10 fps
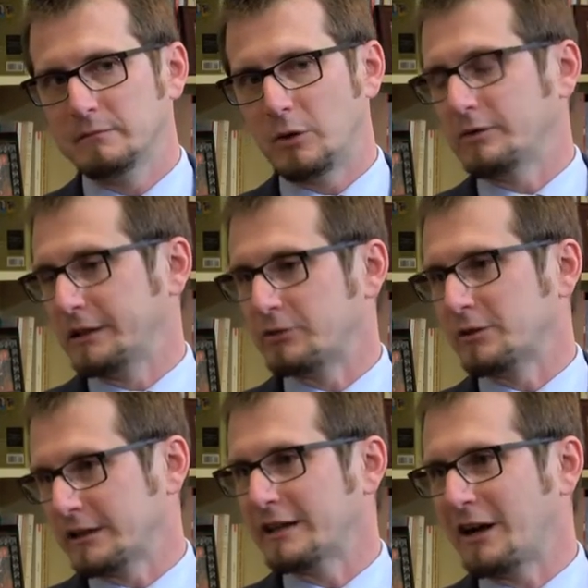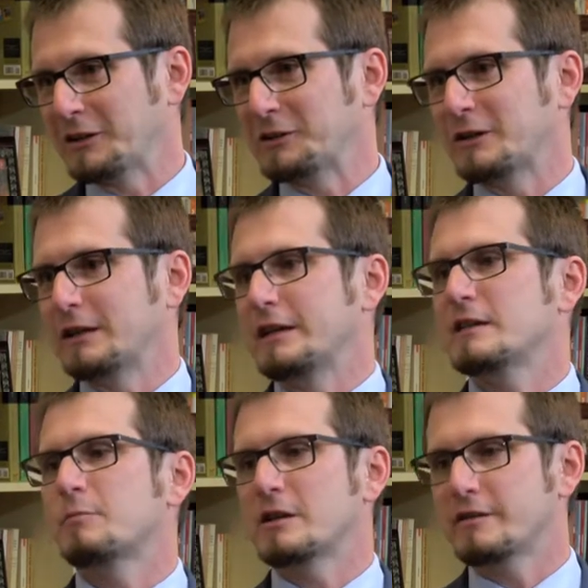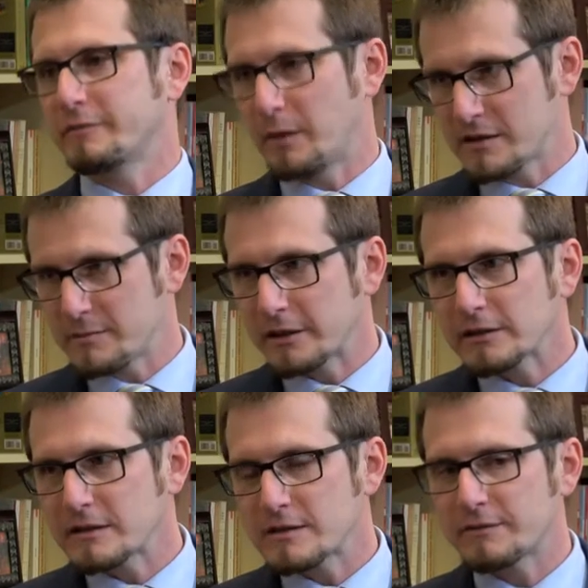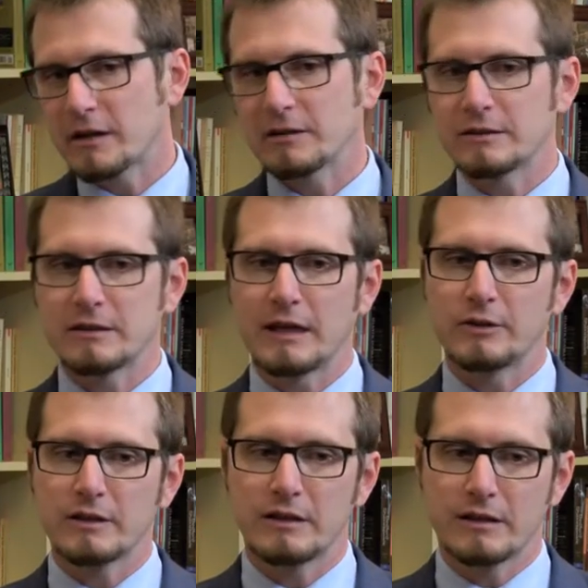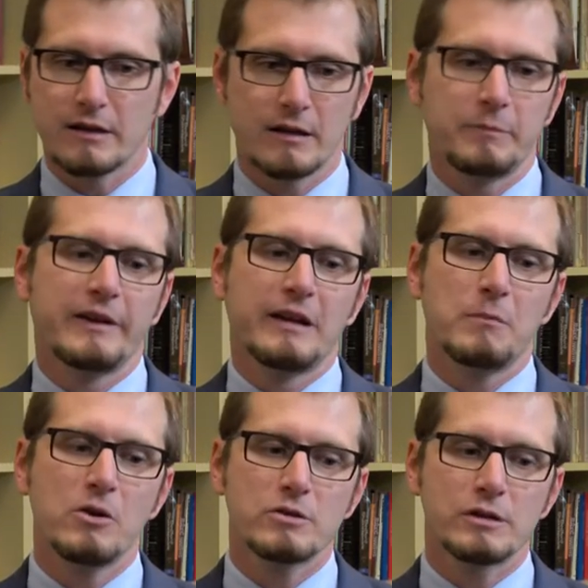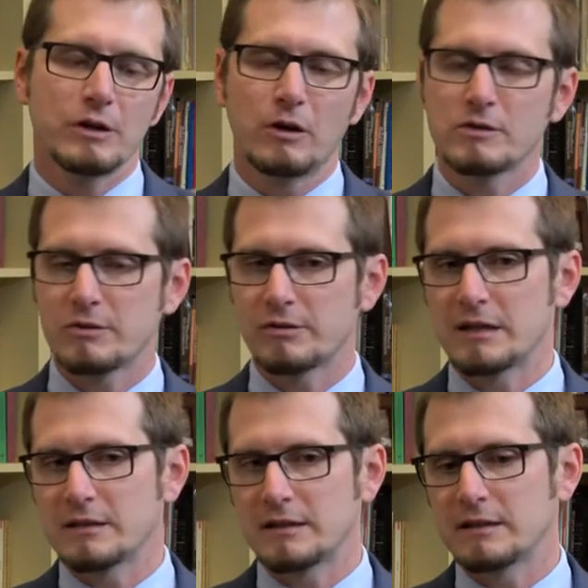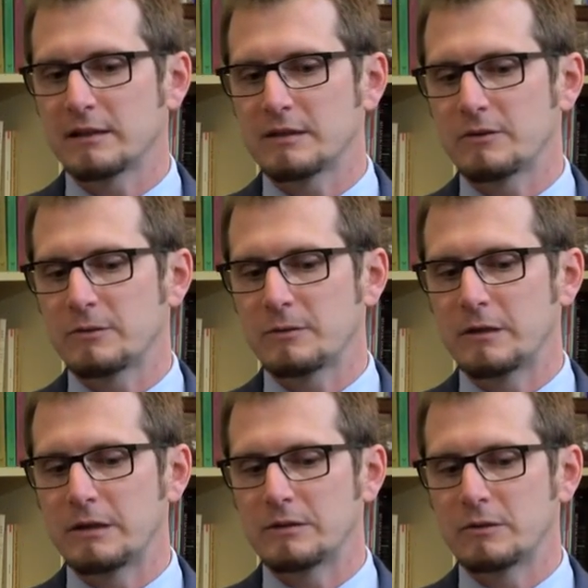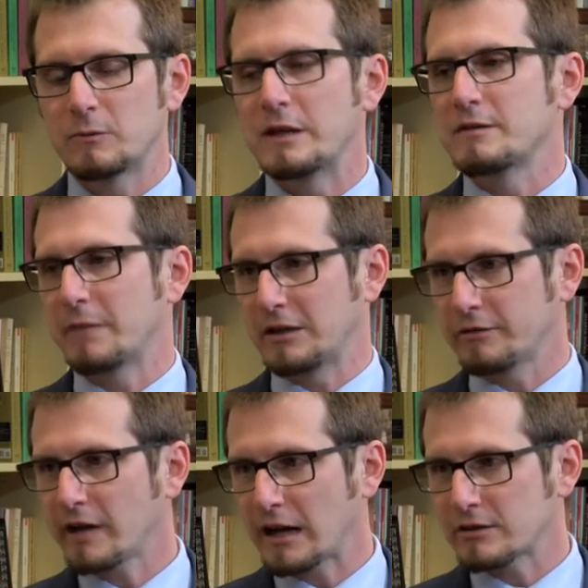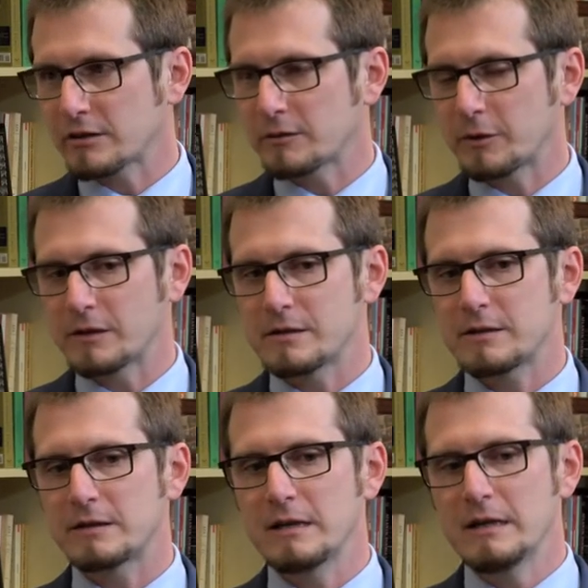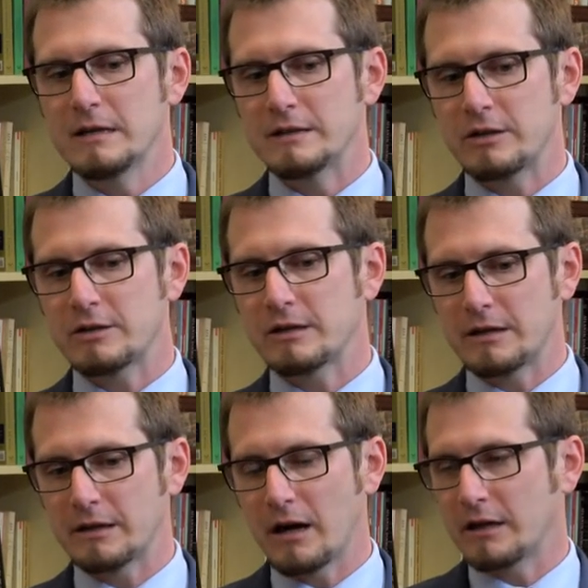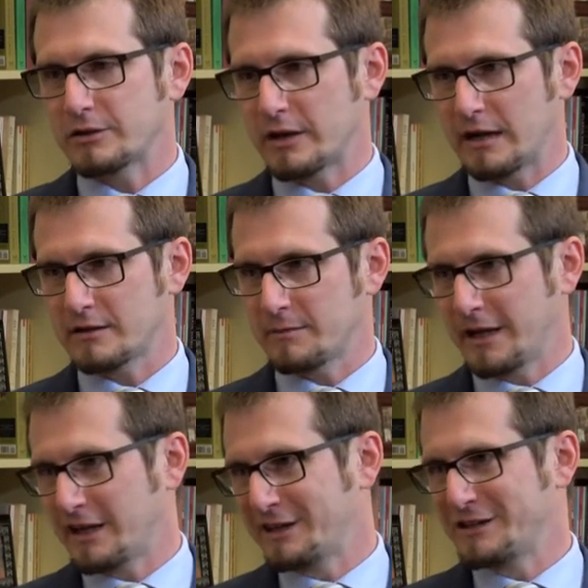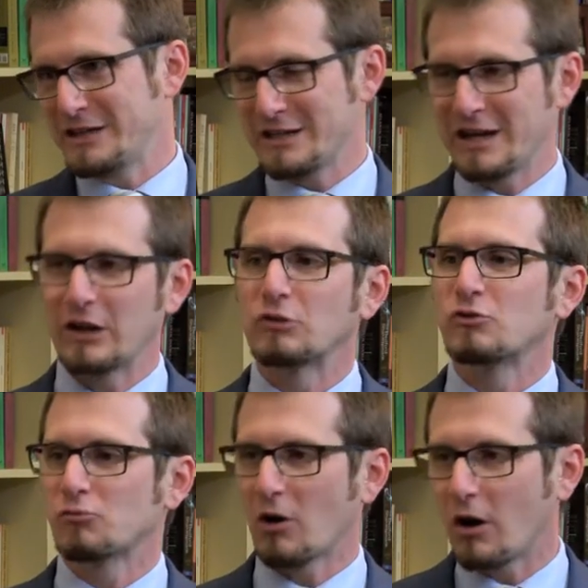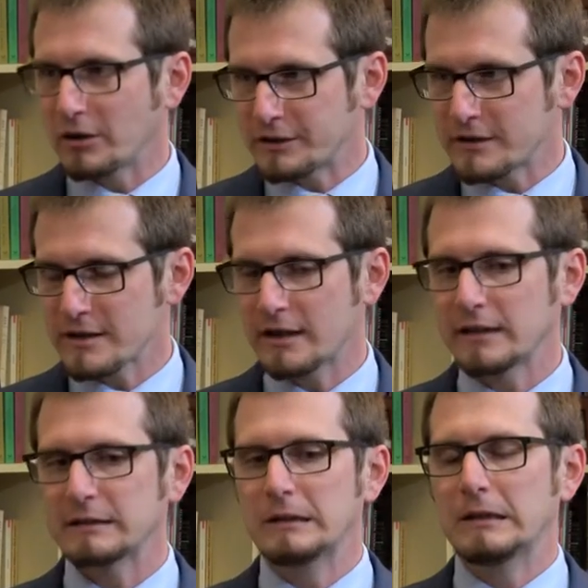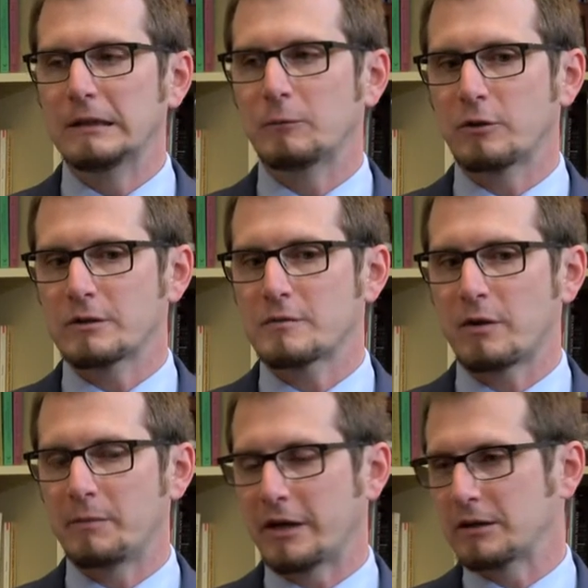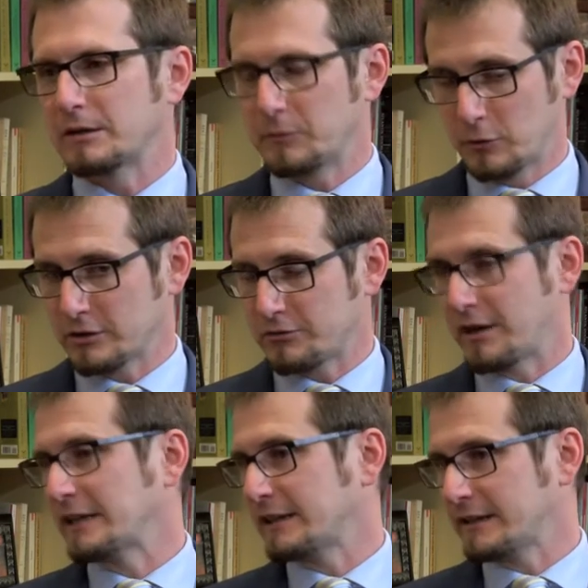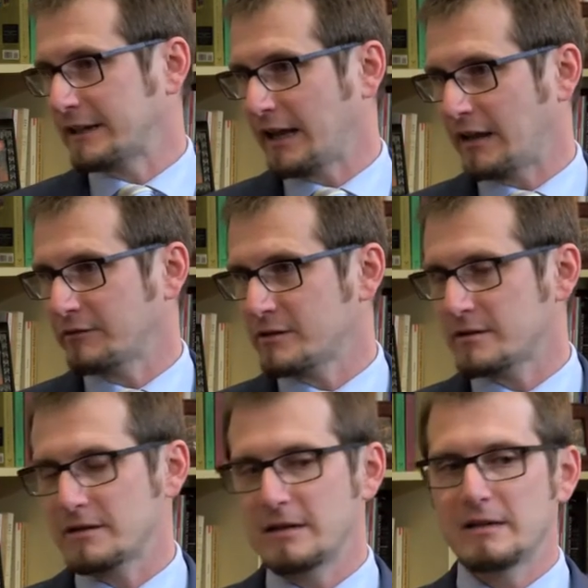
both literally color and the expressive possibilities of color and how it can convey emotion, also translated into ways of manufacture, whereas Titian, in contrast to making a detailed drawn design, worked directly on the canvas,